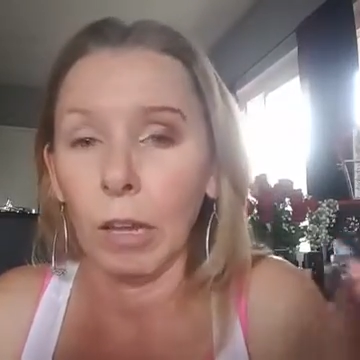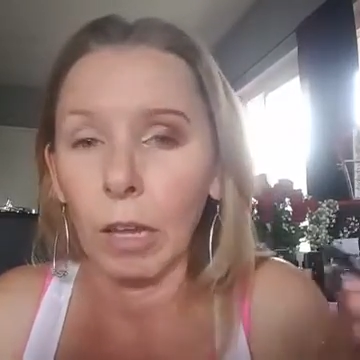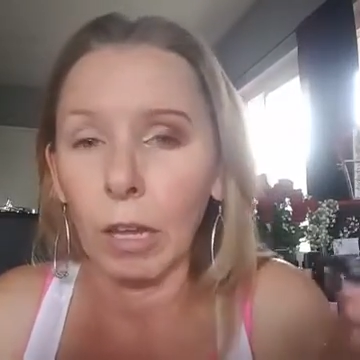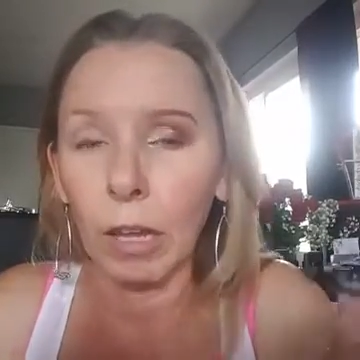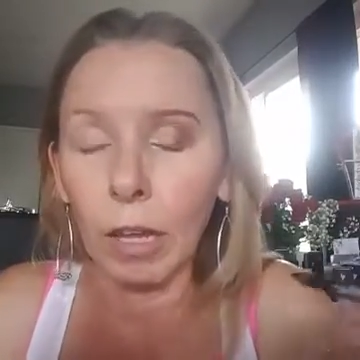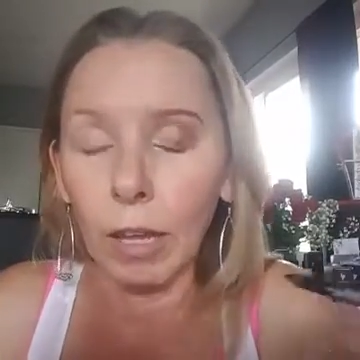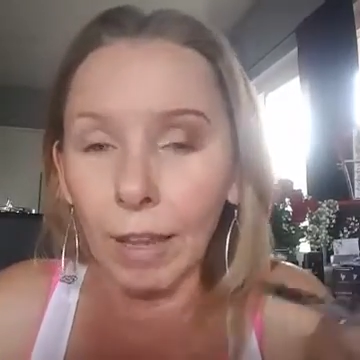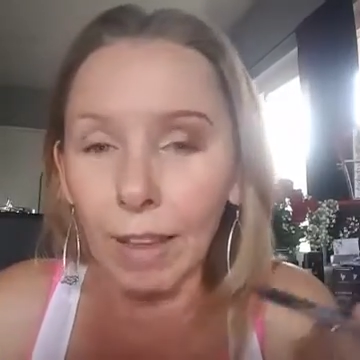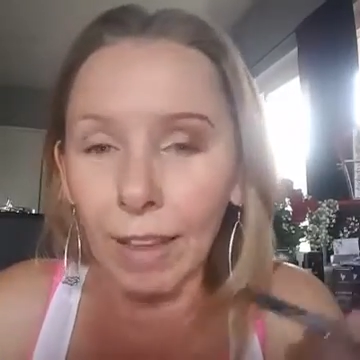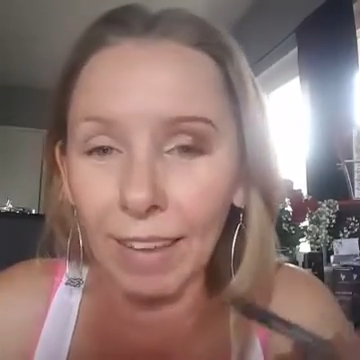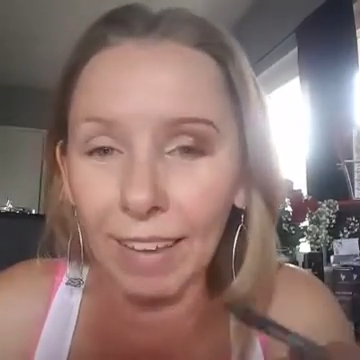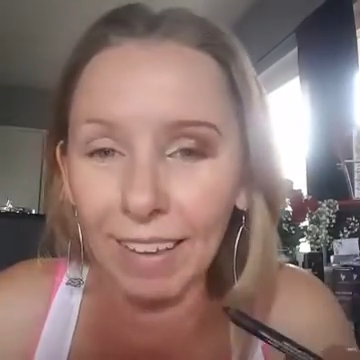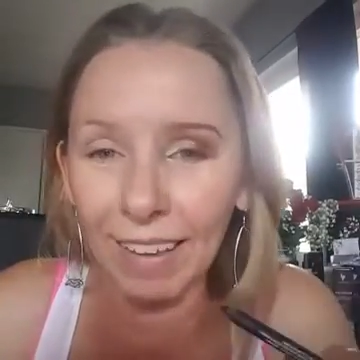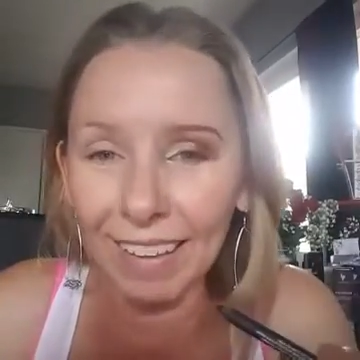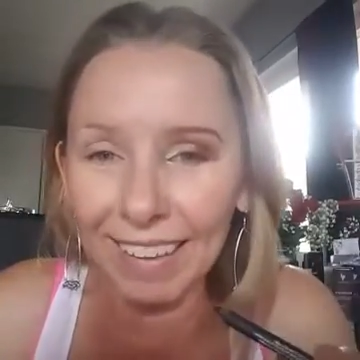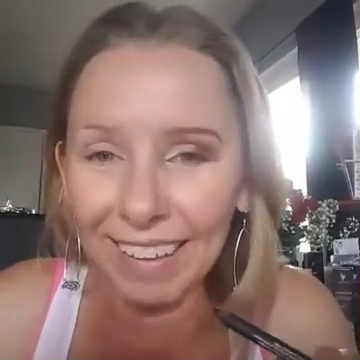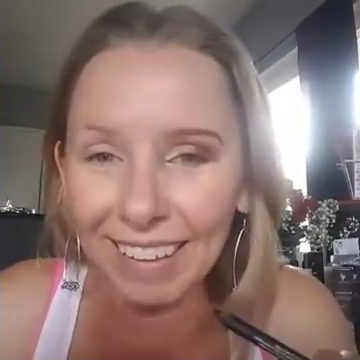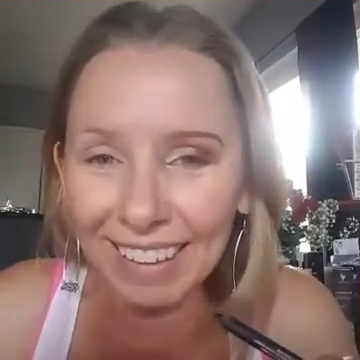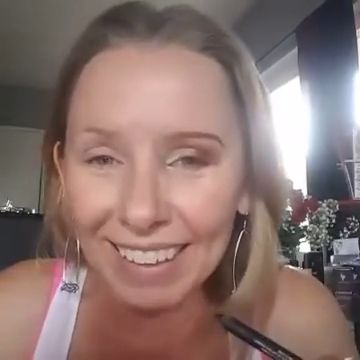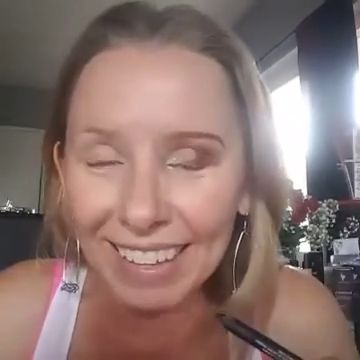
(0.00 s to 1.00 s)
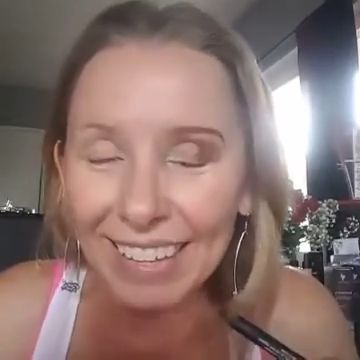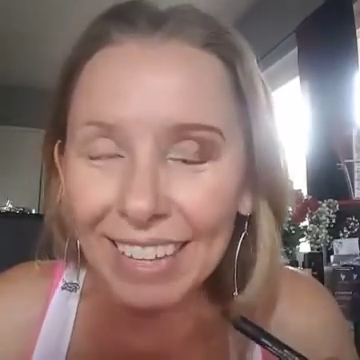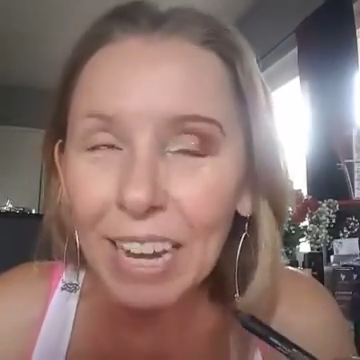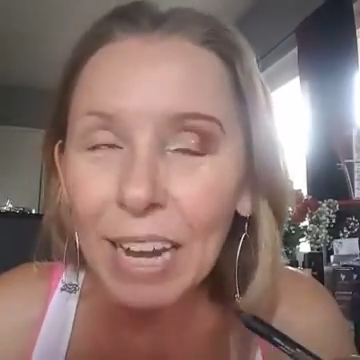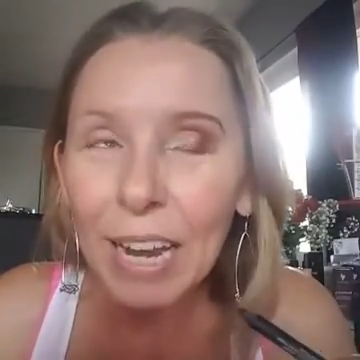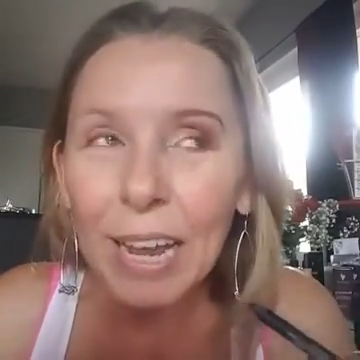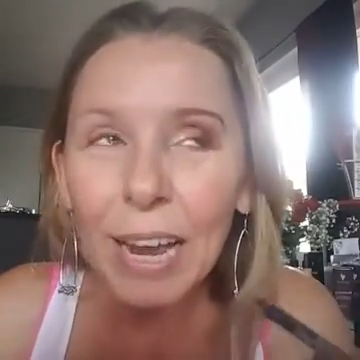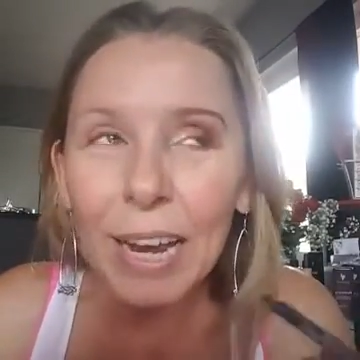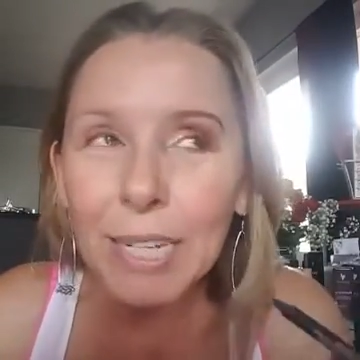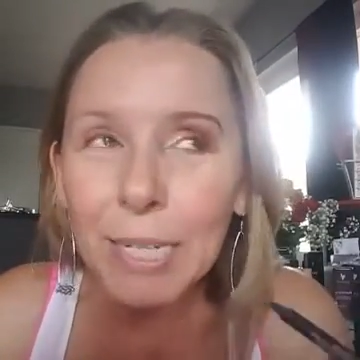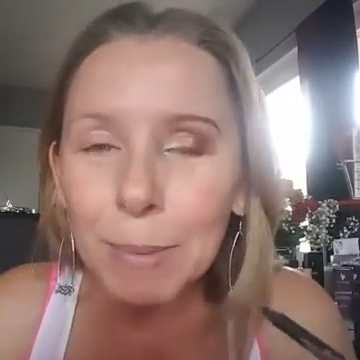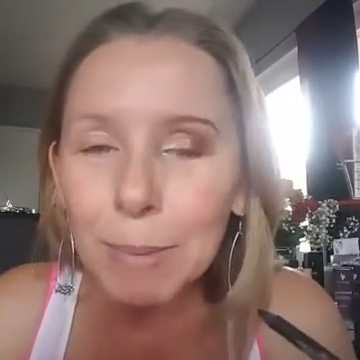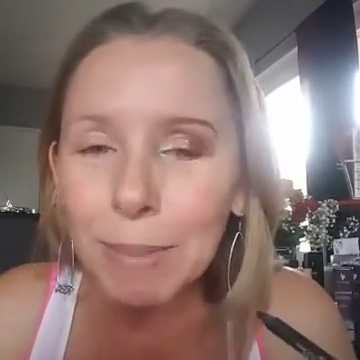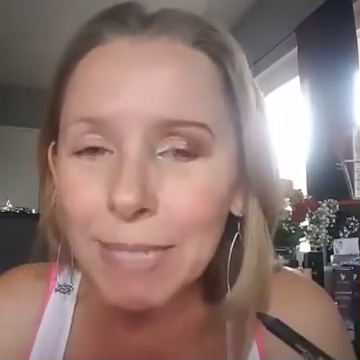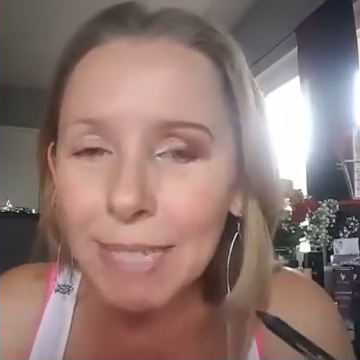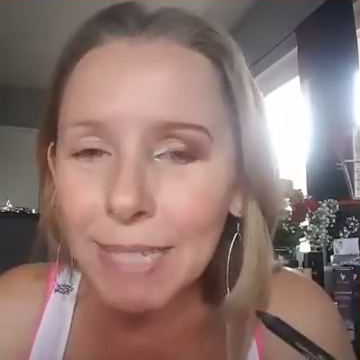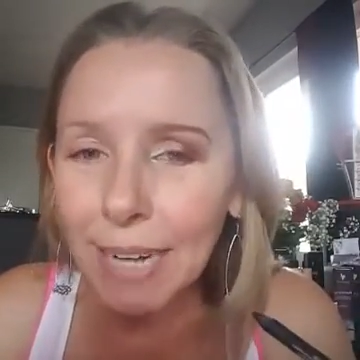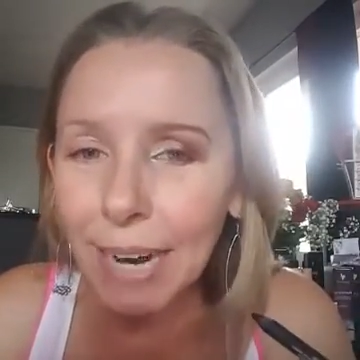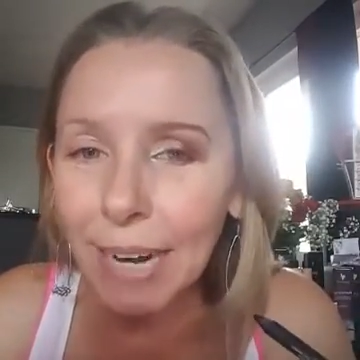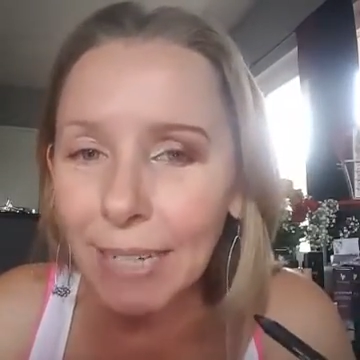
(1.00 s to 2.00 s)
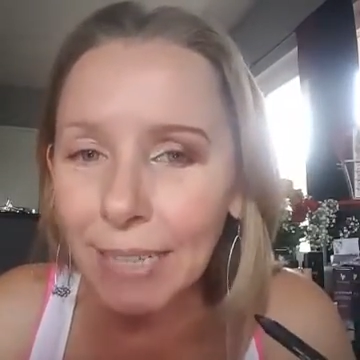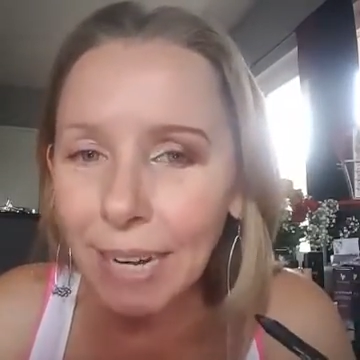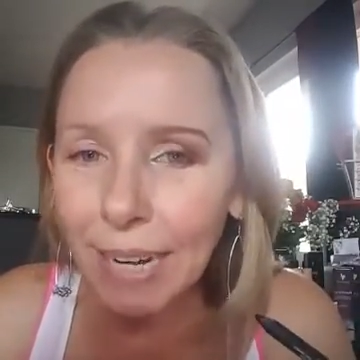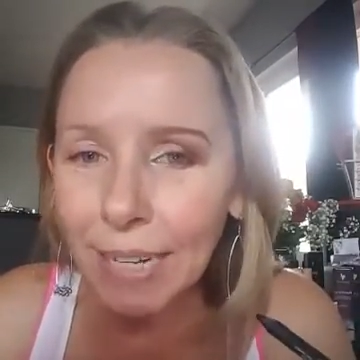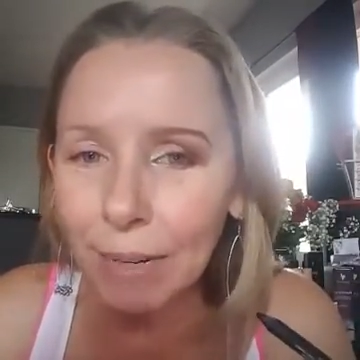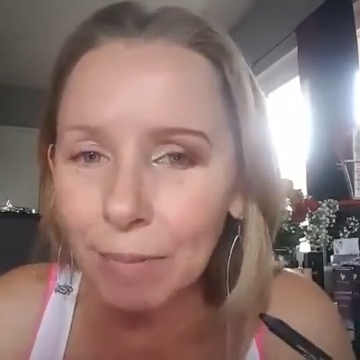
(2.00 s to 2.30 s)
how are you supposed to tightline